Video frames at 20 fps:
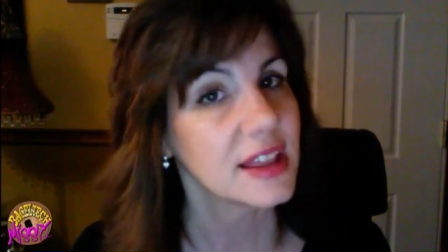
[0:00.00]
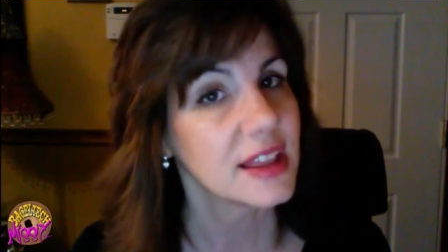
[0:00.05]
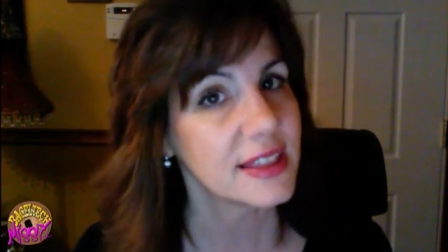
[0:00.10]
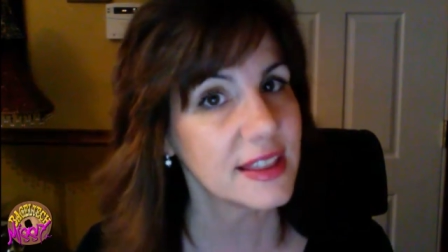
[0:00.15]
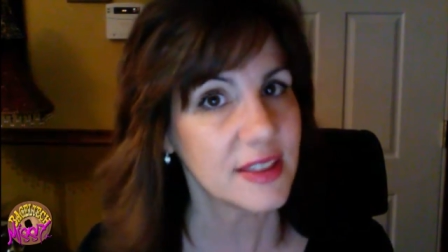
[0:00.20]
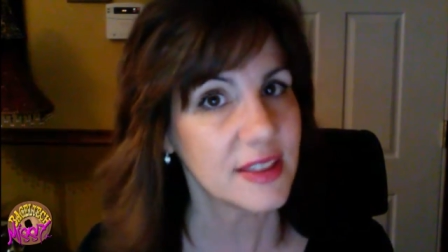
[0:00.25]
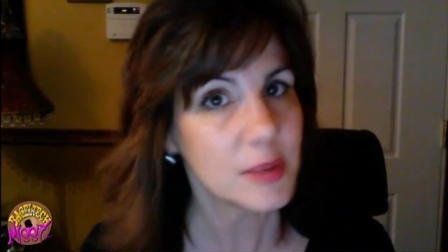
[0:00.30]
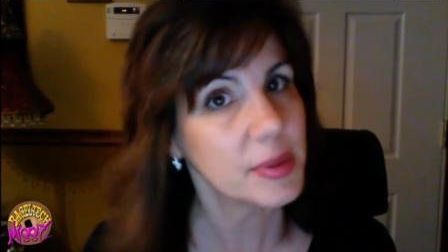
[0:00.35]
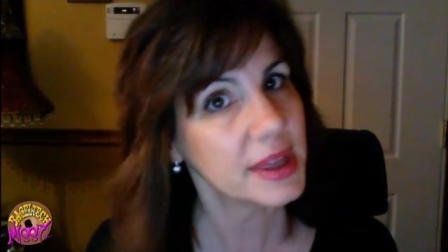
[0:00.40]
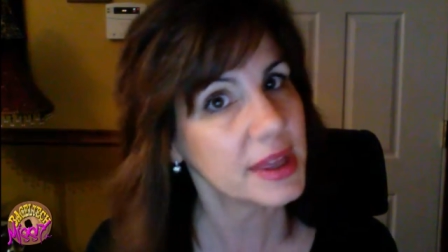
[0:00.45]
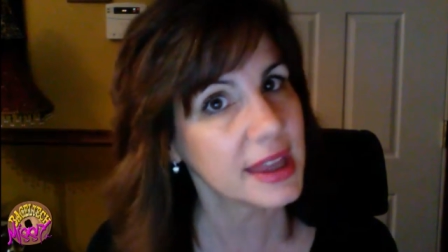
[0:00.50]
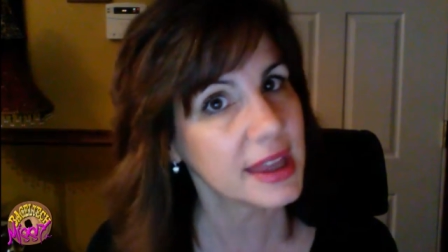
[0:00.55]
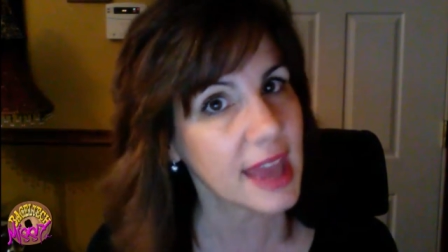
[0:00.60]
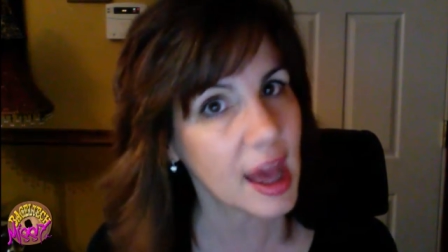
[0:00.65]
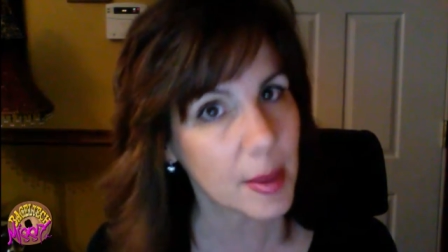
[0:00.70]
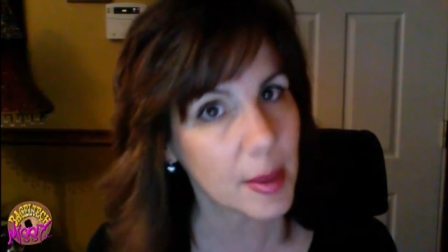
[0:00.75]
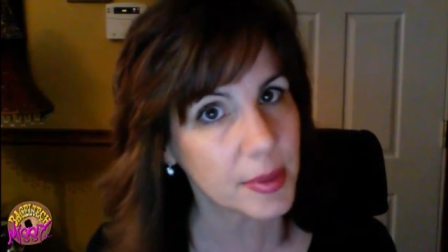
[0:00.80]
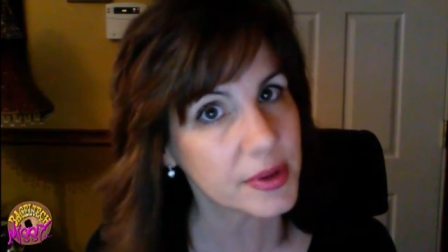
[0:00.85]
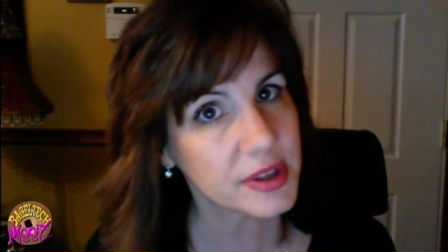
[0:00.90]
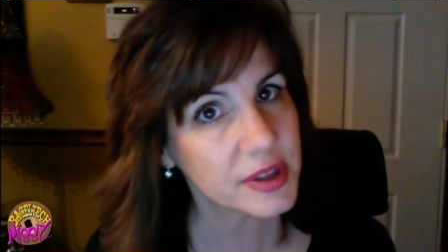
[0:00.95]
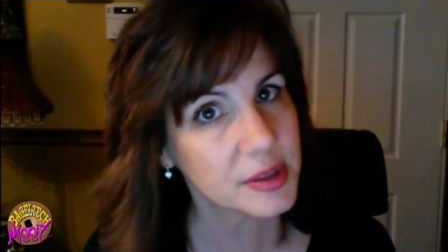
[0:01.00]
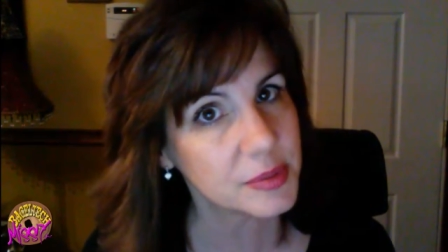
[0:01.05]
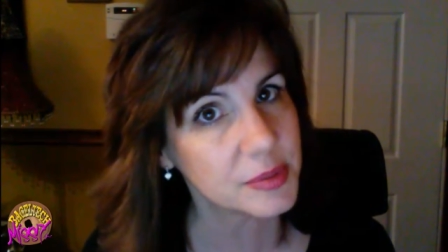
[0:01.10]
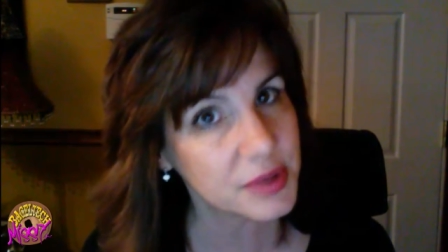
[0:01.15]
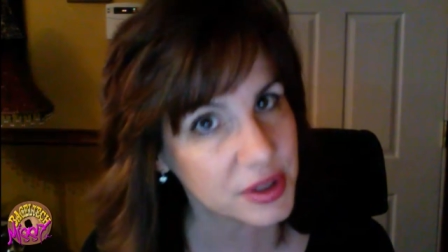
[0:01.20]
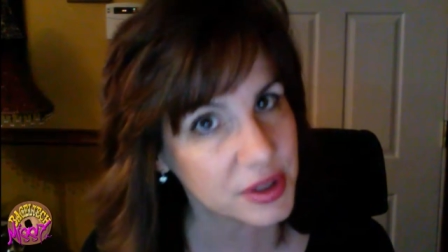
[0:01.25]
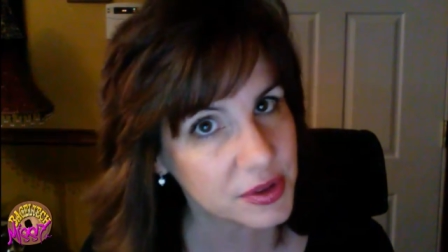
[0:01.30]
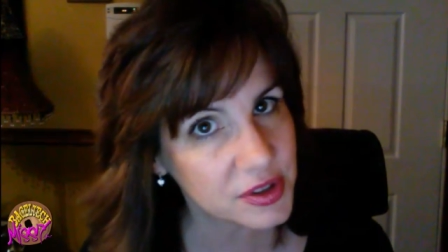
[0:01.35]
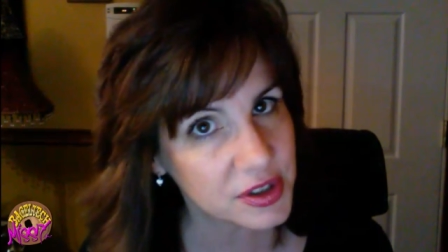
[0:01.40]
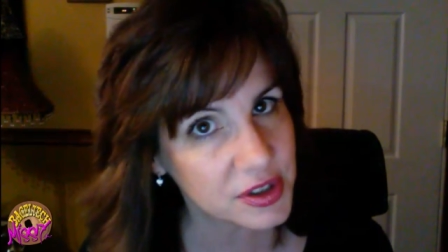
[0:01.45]
than the big Apple
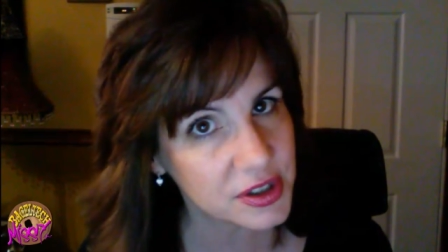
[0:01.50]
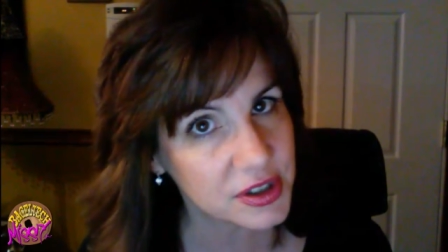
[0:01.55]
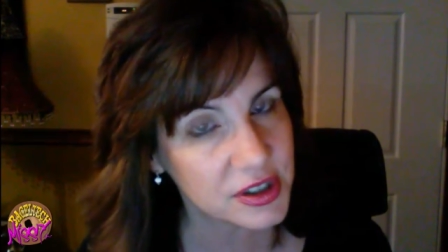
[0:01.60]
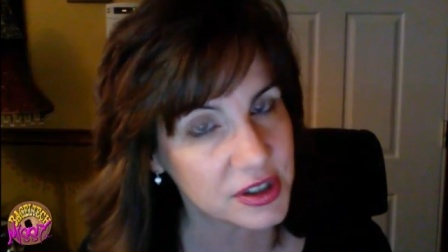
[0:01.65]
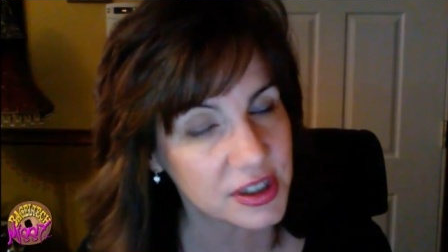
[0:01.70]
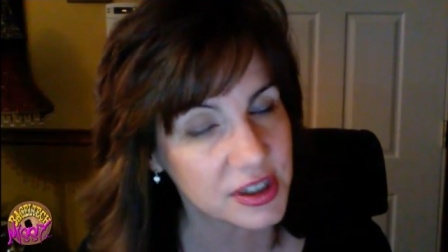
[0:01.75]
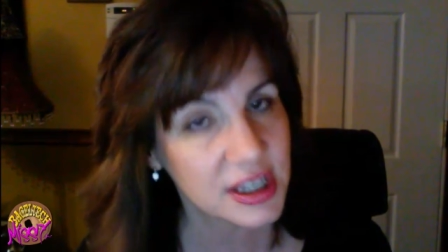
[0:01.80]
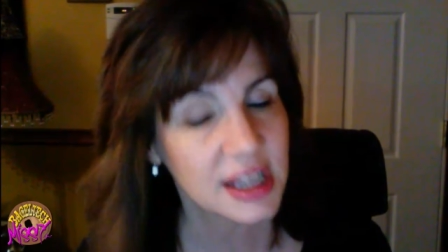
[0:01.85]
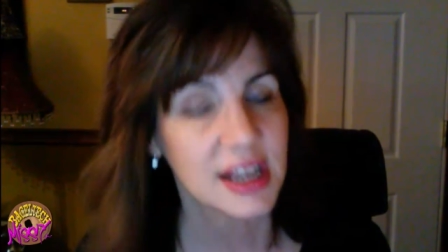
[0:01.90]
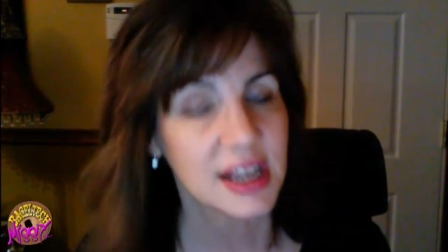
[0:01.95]
computer.